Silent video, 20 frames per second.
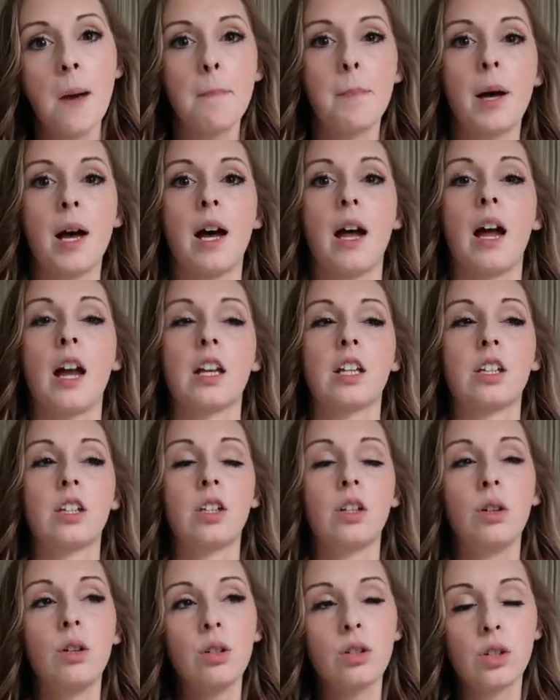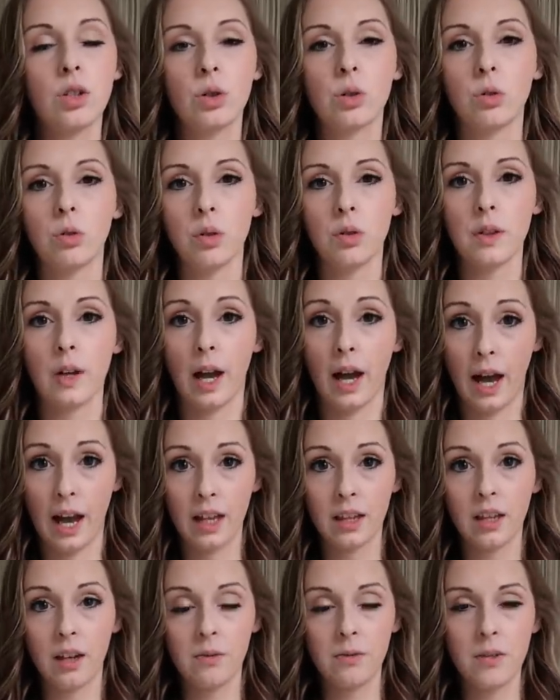But a huge tool that
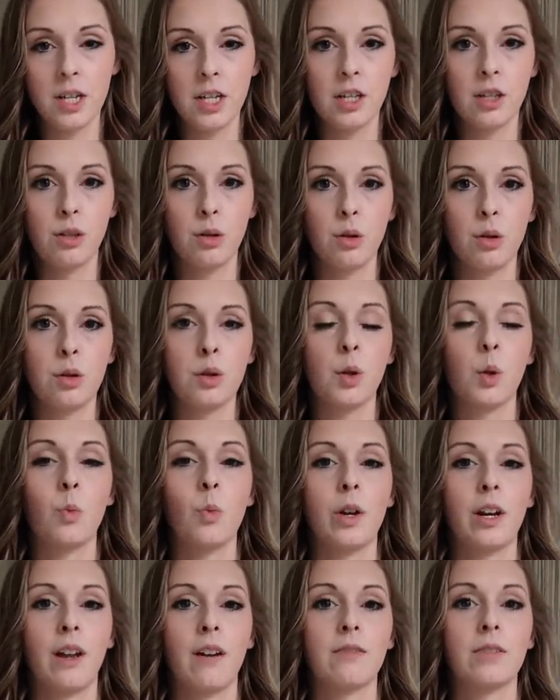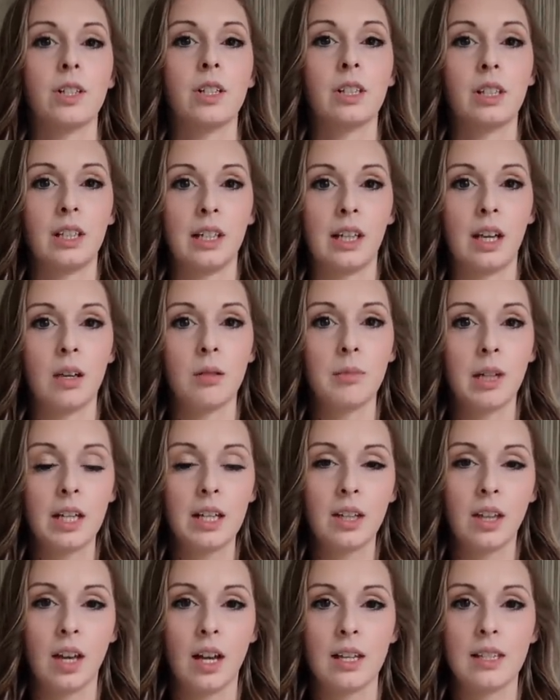I love to use whenever cleaning out my
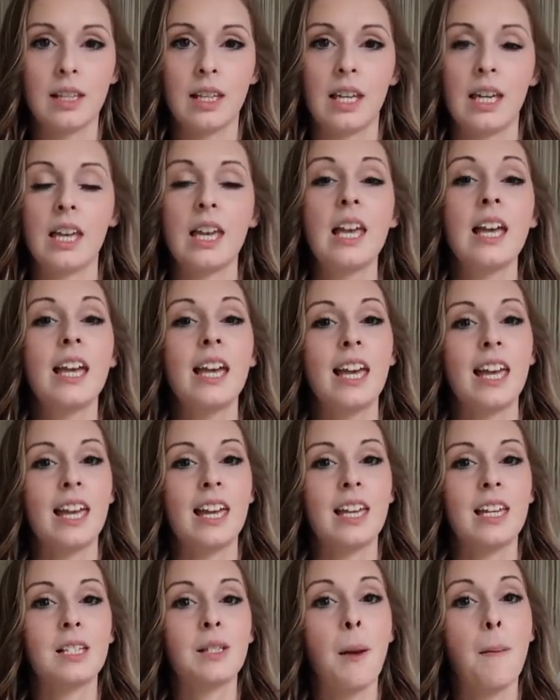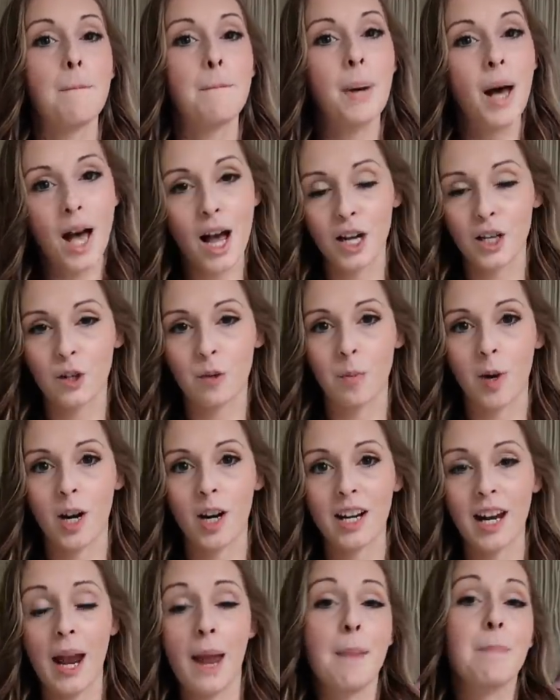closet is
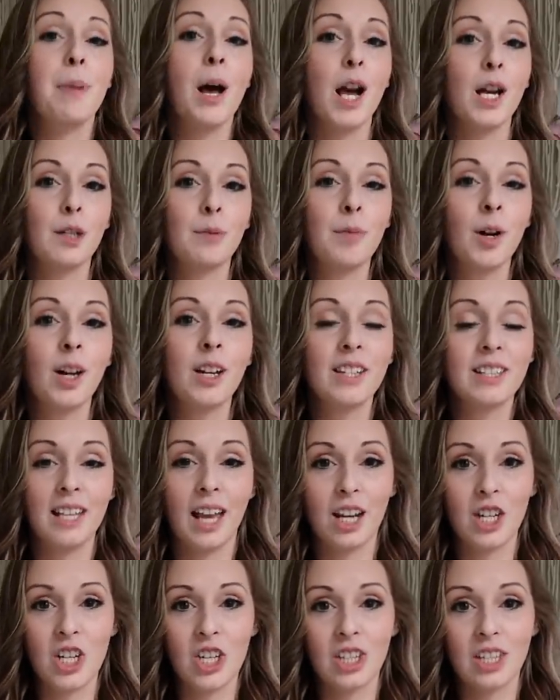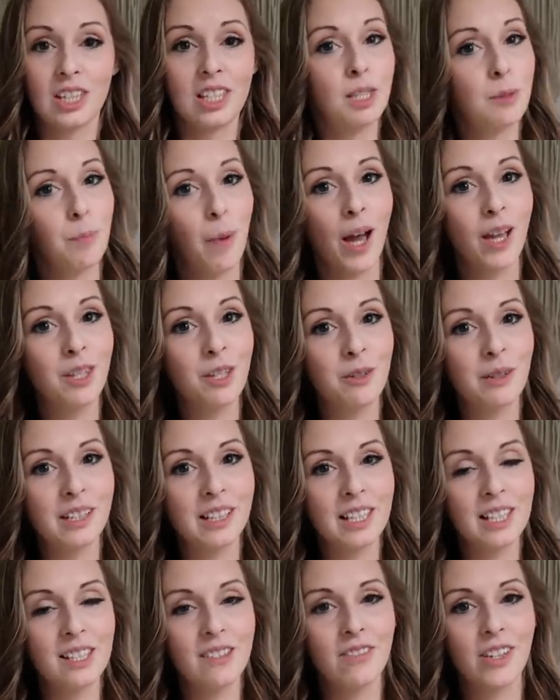Poshmark. And Poshmark is actually sponsoring
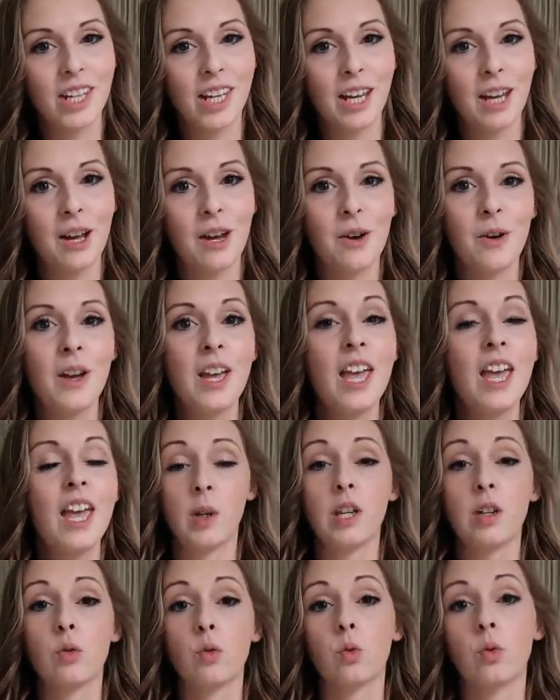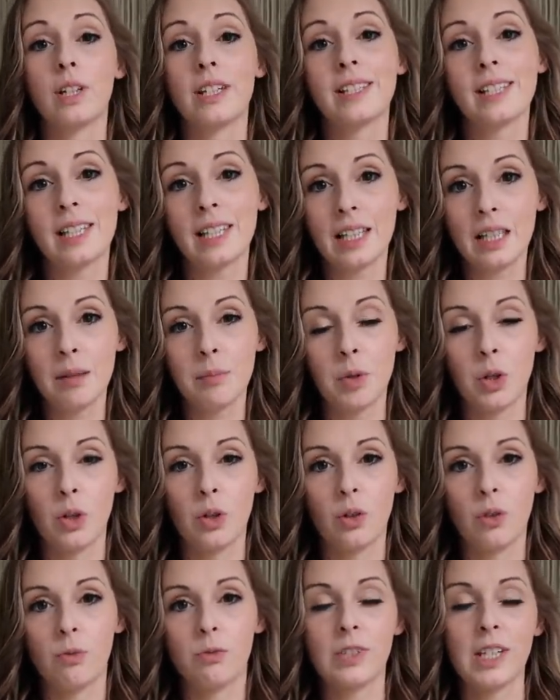this video. We recently
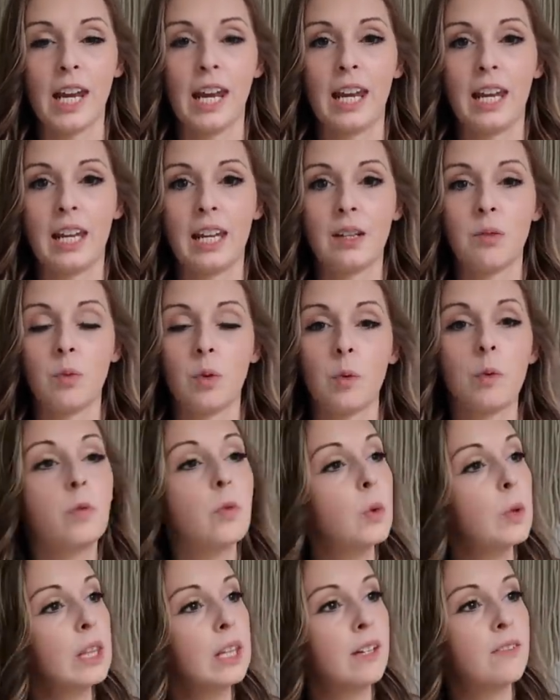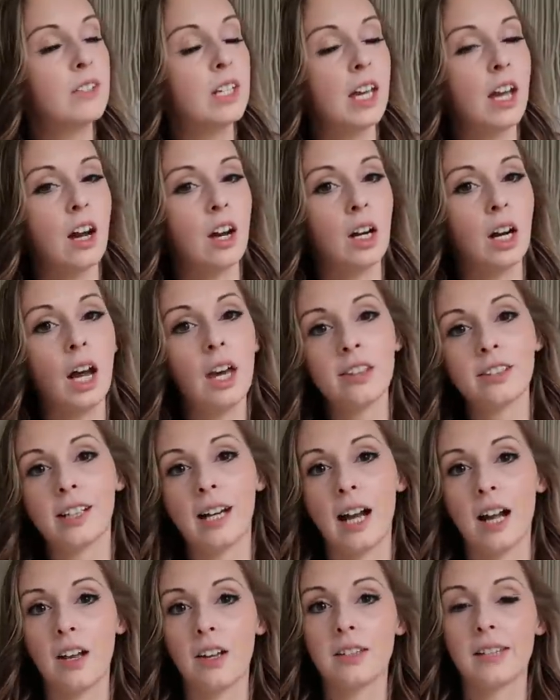moved and whenever we lived at our other
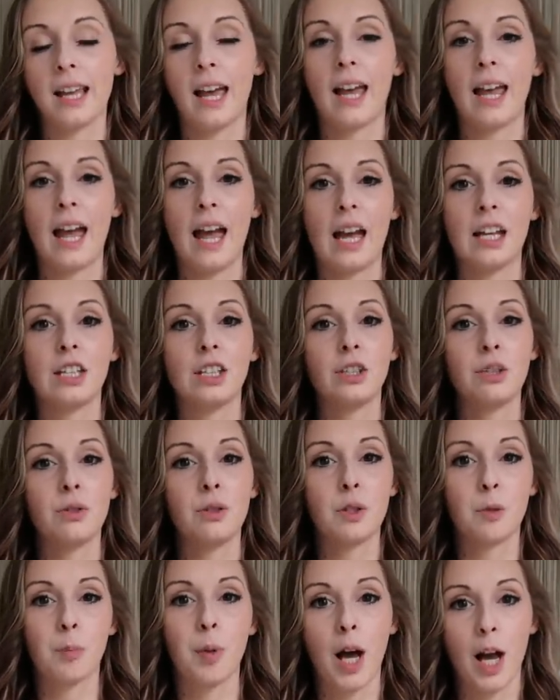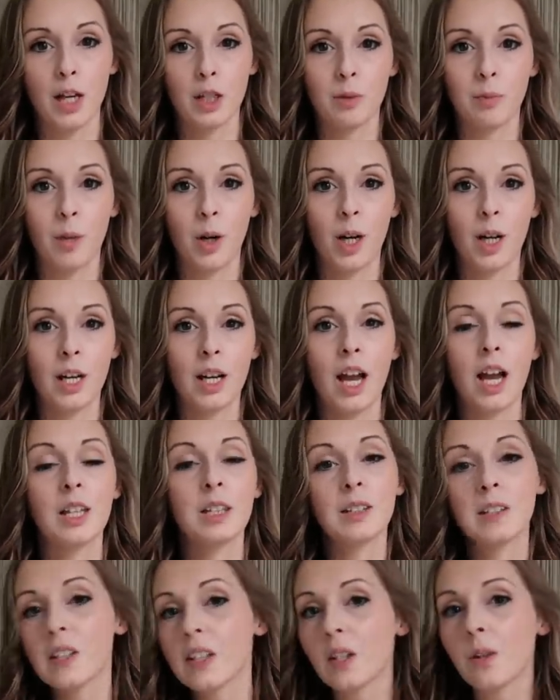house, I had used Poshmark a
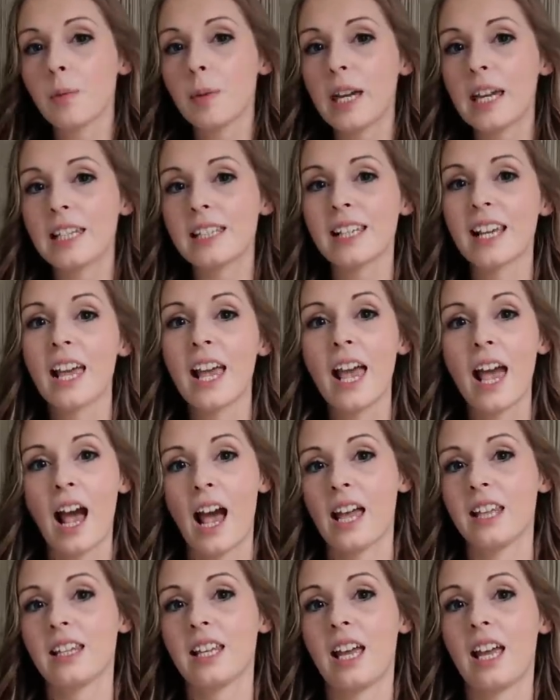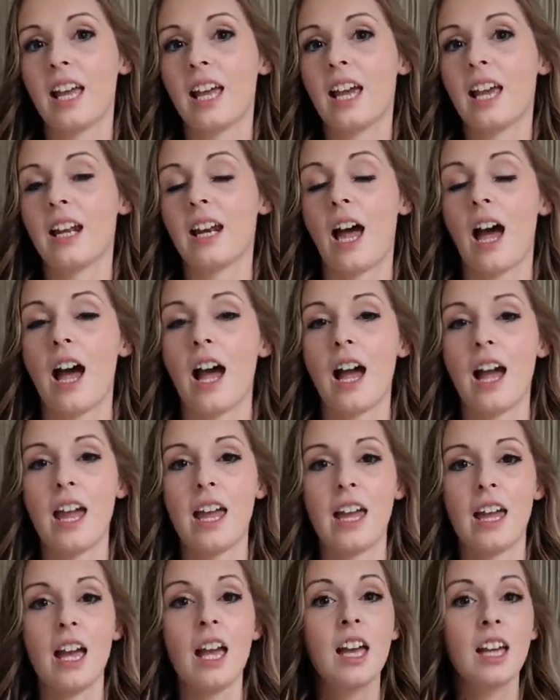little bit and then
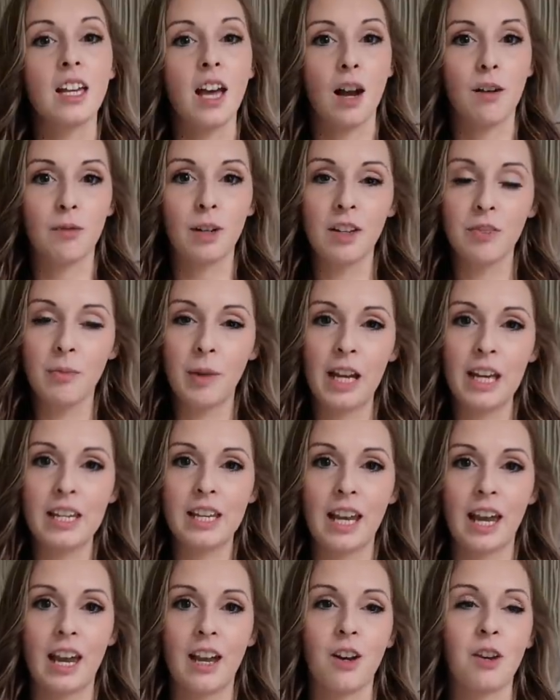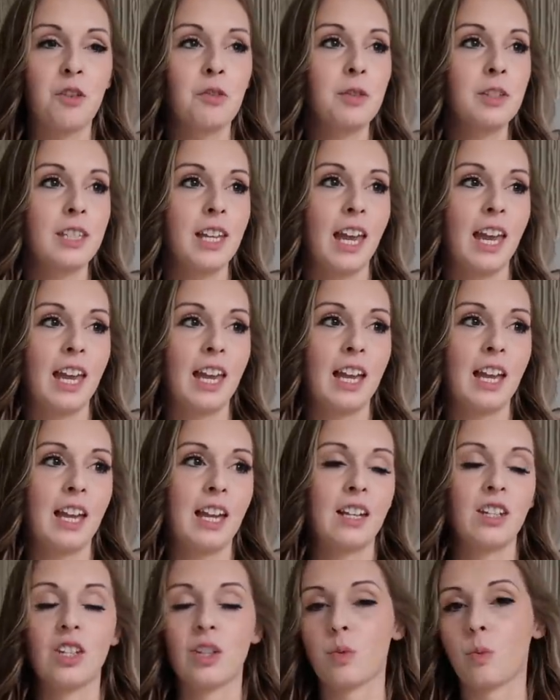I got rid of my account
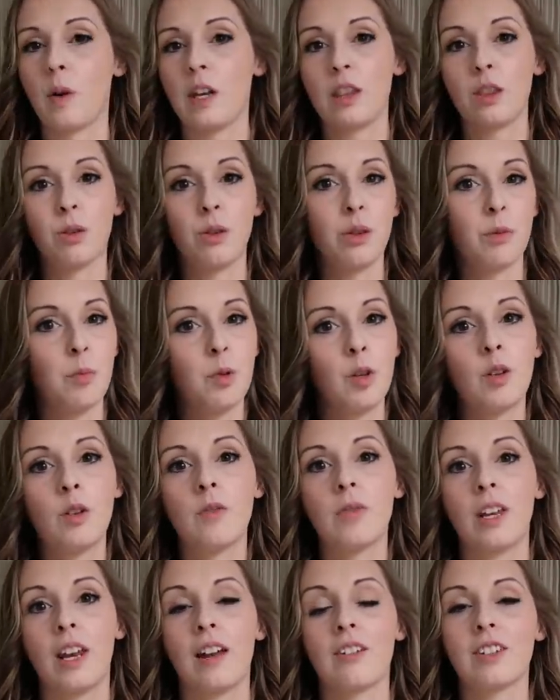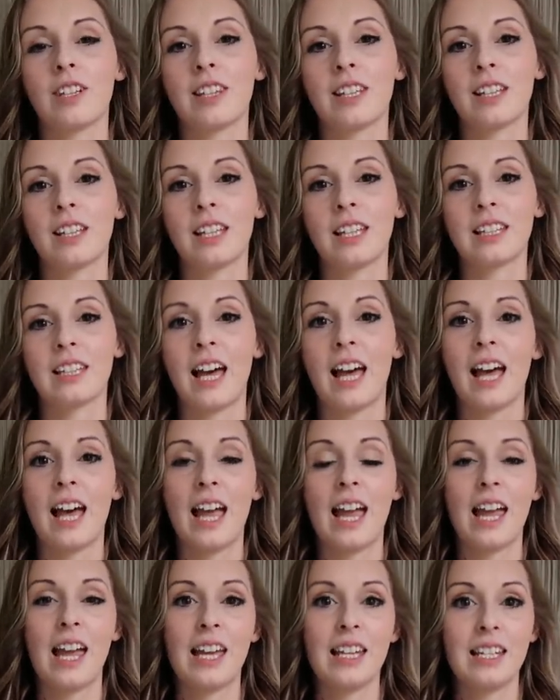and just went through the move and everything like that that
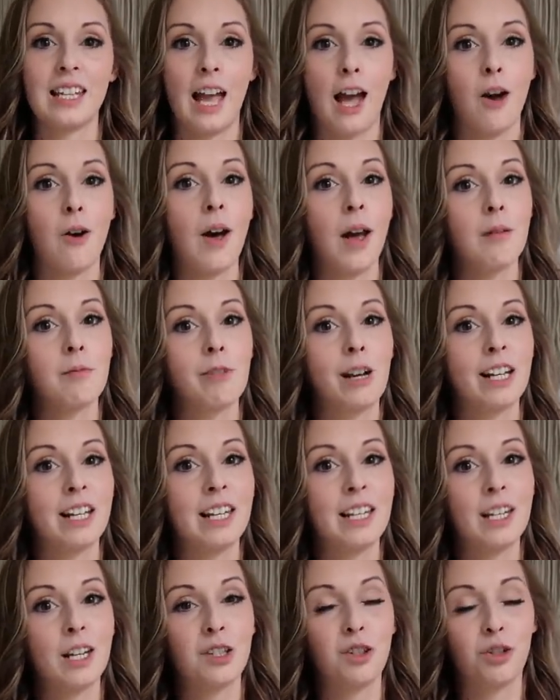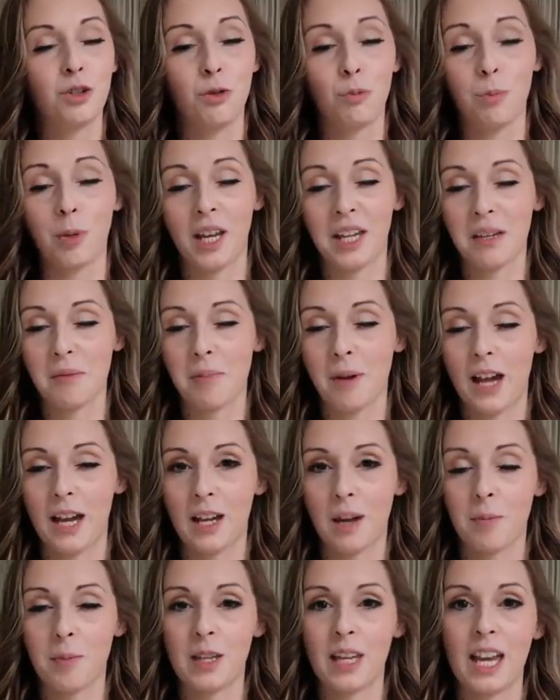and now I'm ready to pick it back
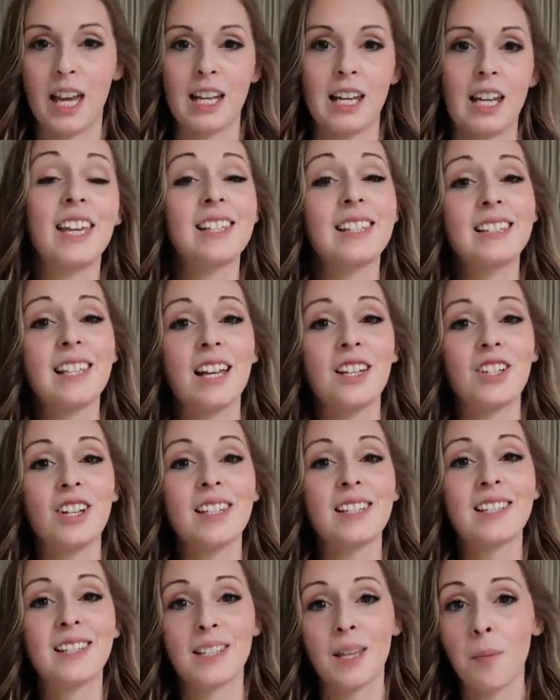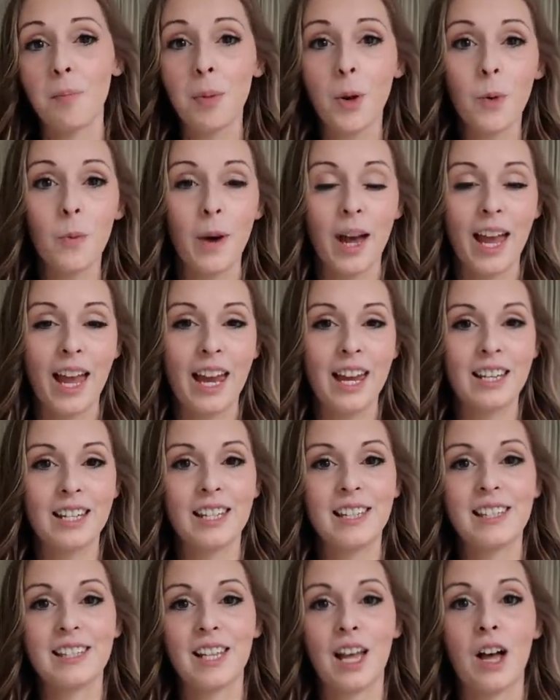up again. It's such a simple way
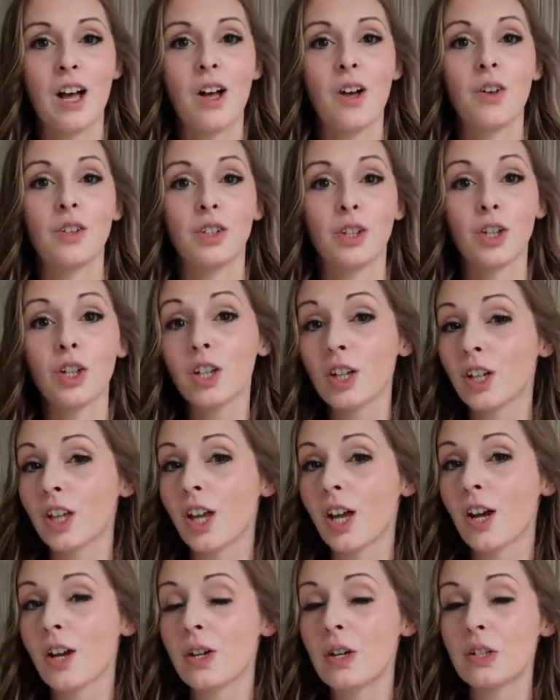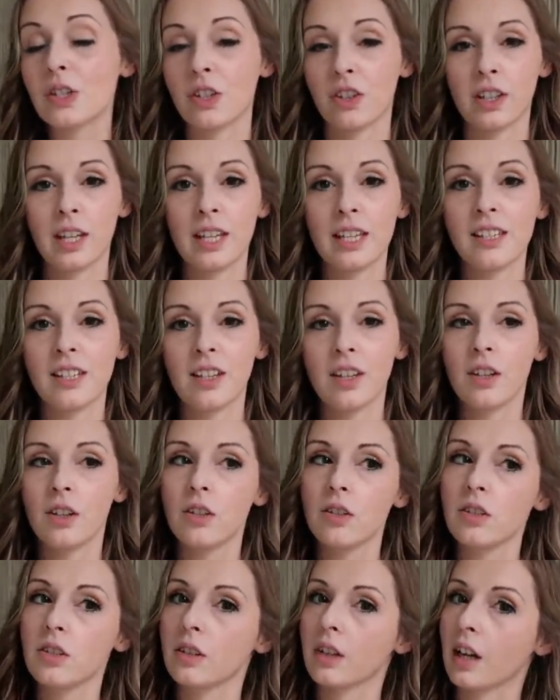to sell your clothes, your kids'
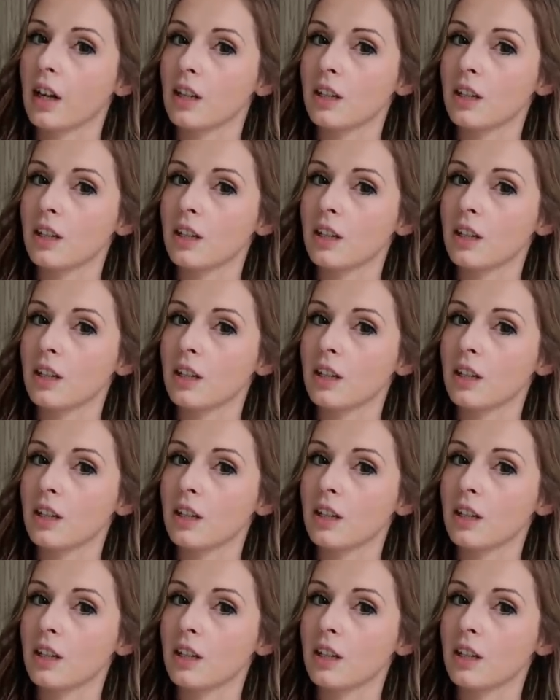clothes, your